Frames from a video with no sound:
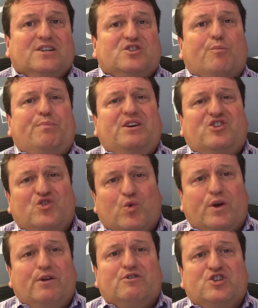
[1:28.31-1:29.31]
So be
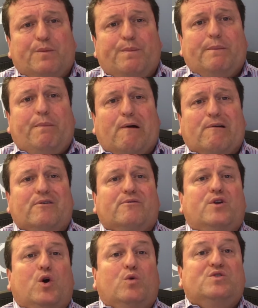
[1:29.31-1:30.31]
sure your shipping partner
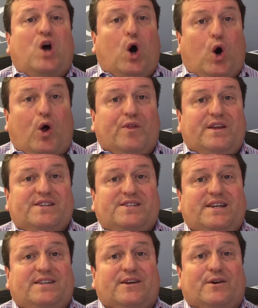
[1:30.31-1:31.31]
knows all these
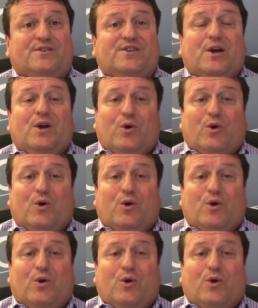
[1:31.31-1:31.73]
details,